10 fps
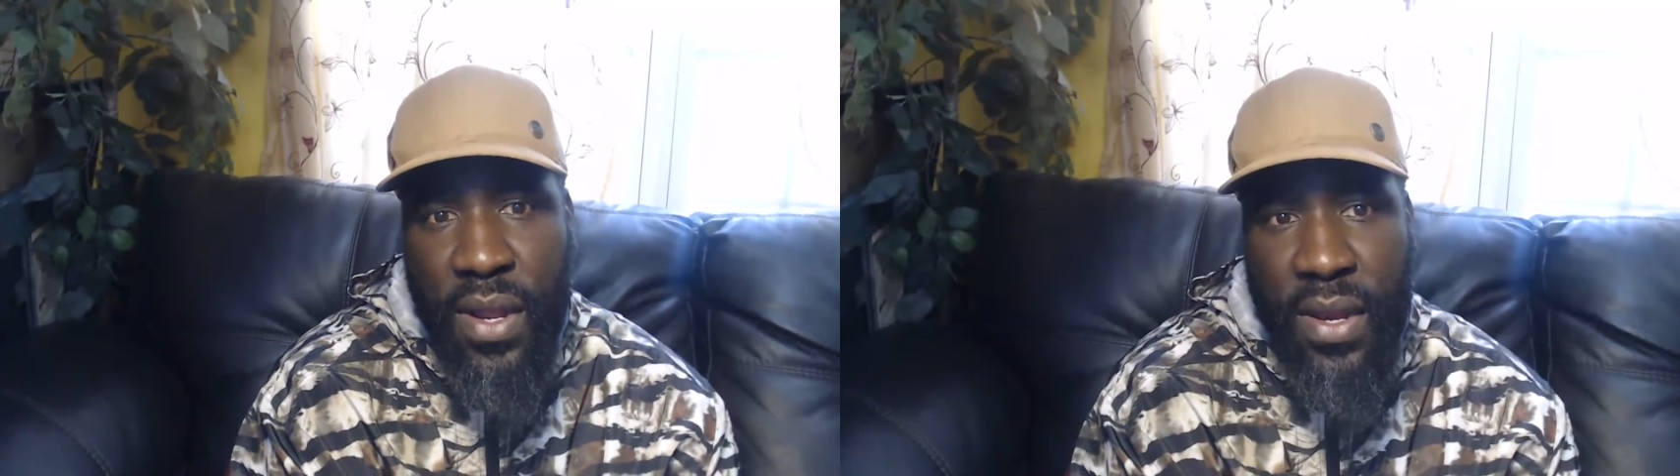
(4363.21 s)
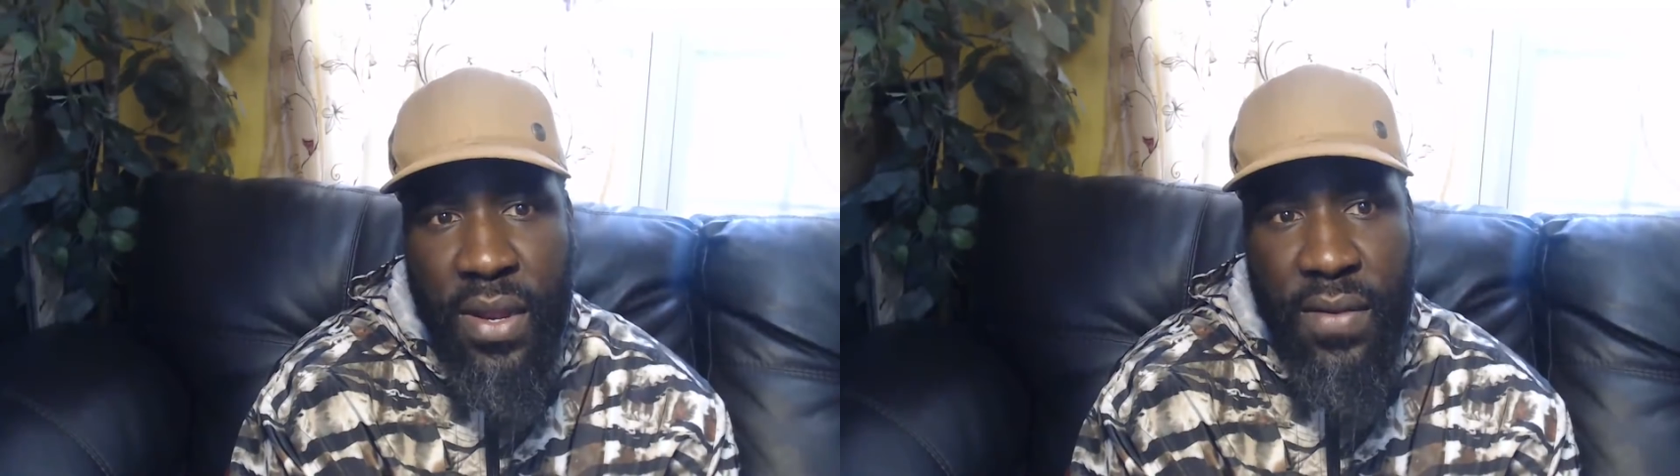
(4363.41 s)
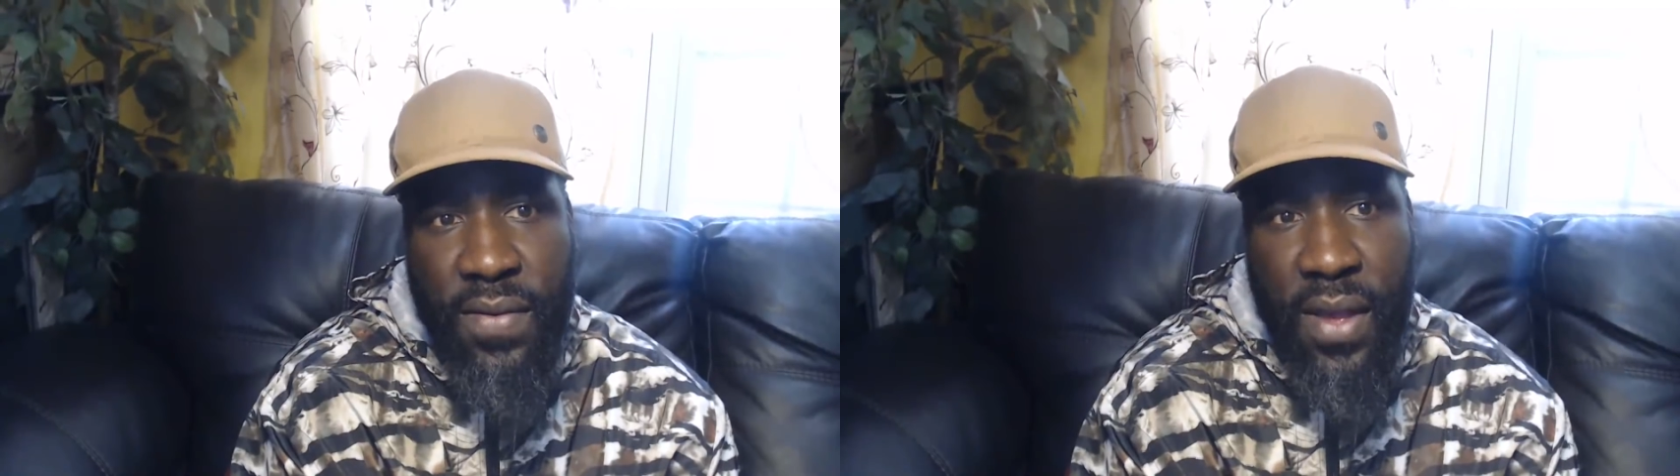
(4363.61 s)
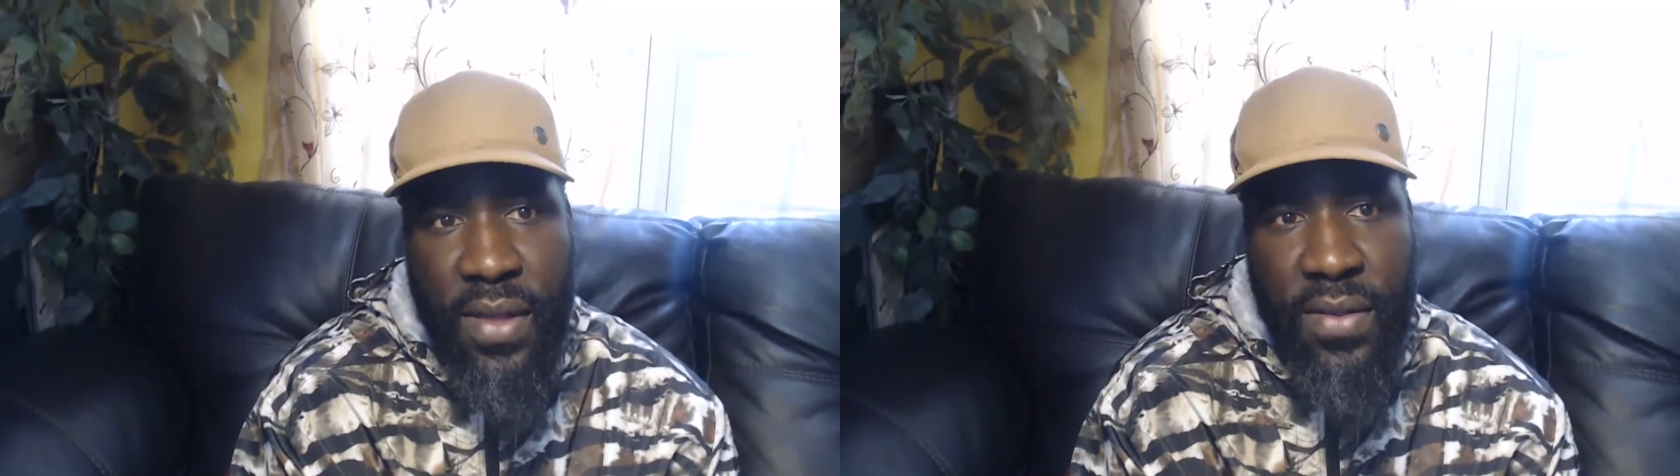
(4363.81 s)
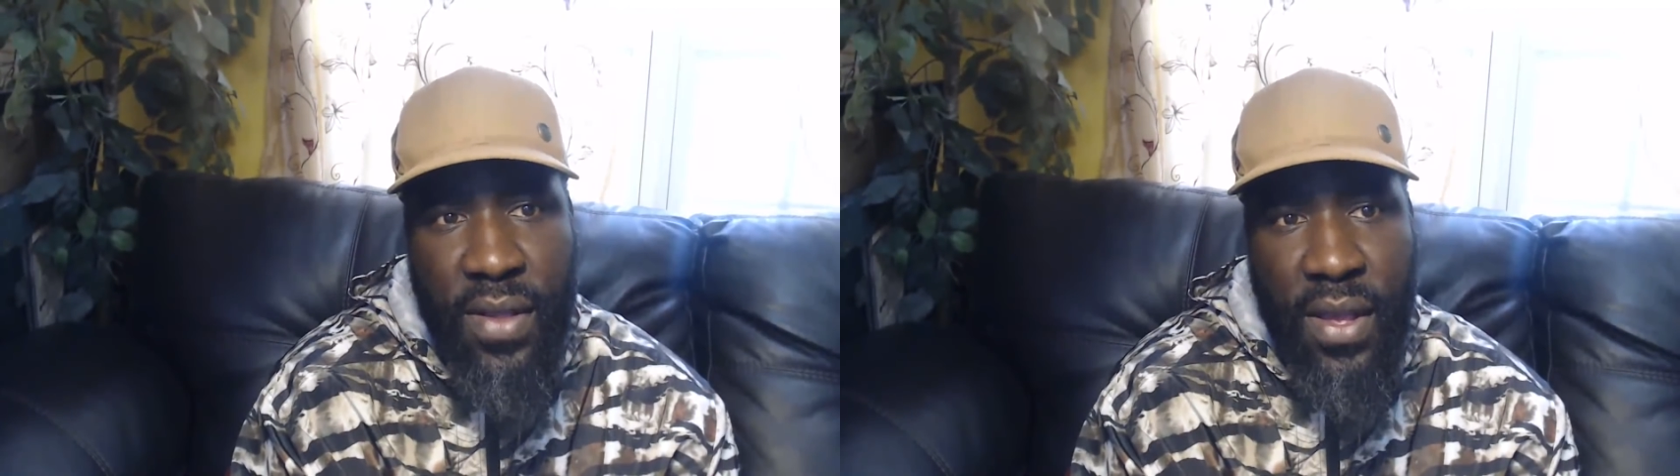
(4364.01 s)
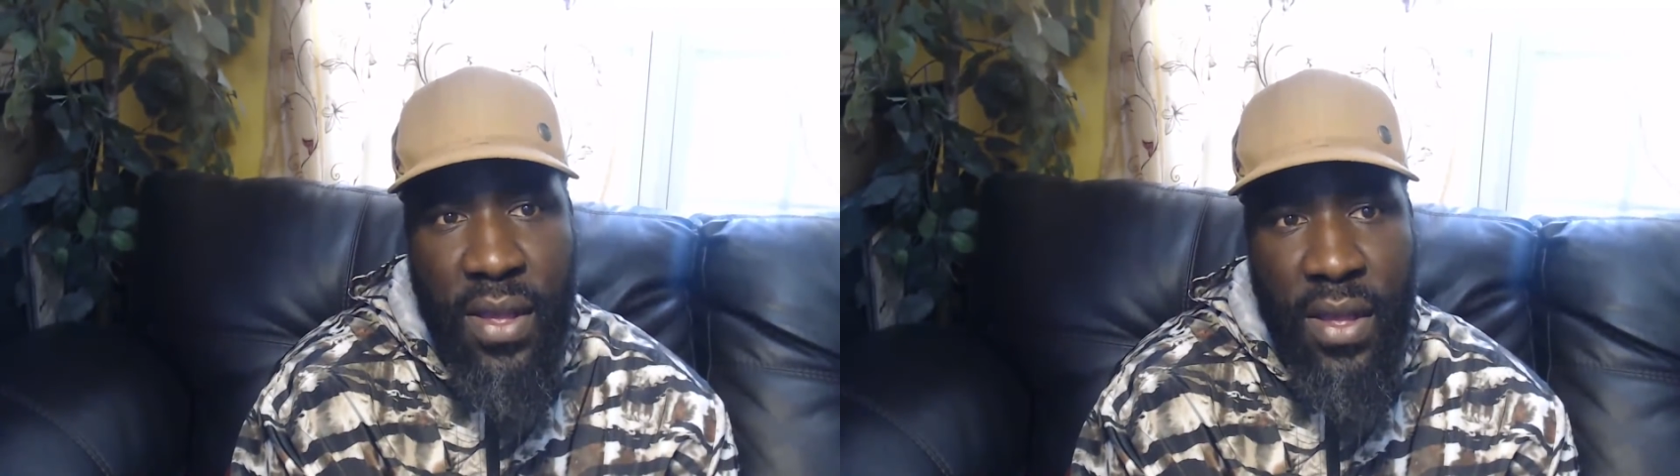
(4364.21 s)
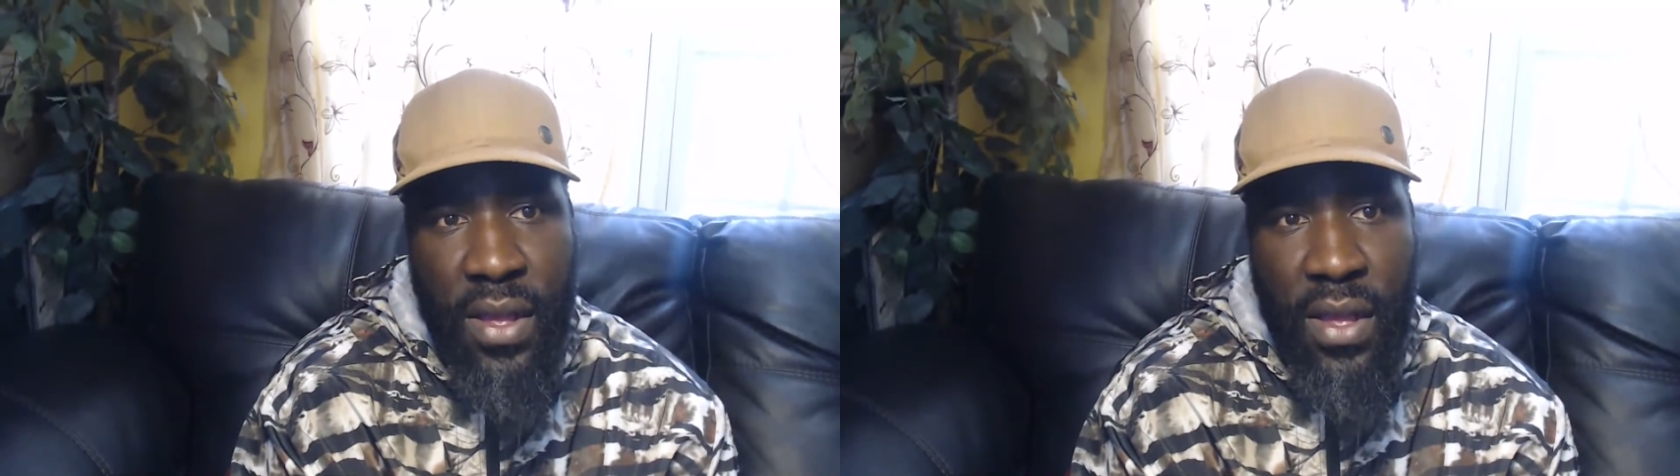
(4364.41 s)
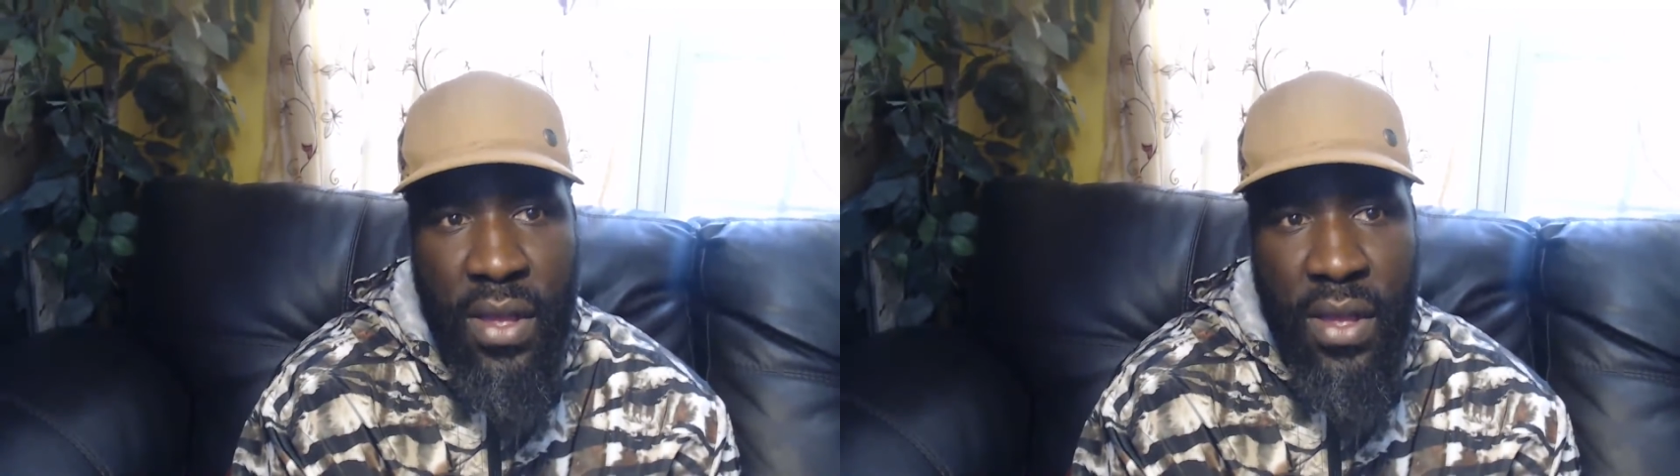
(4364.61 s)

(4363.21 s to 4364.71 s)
that identifies that.